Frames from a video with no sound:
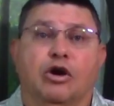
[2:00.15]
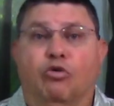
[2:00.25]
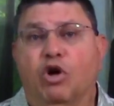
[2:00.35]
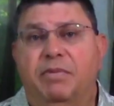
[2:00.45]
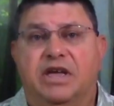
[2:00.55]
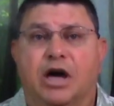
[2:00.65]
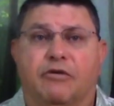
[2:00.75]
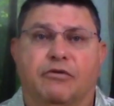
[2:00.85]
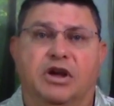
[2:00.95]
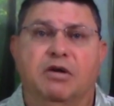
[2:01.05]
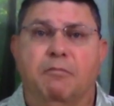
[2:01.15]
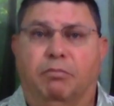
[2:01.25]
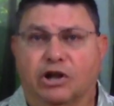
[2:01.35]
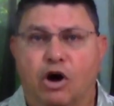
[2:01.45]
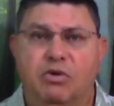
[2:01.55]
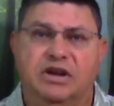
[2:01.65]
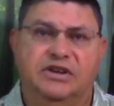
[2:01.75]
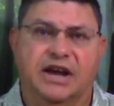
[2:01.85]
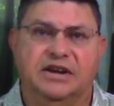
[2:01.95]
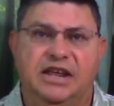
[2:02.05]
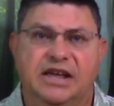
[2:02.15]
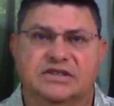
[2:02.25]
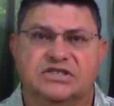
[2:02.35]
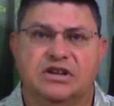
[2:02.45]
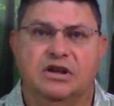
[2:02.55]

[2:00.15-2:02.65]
We'll be covering blowing techniques,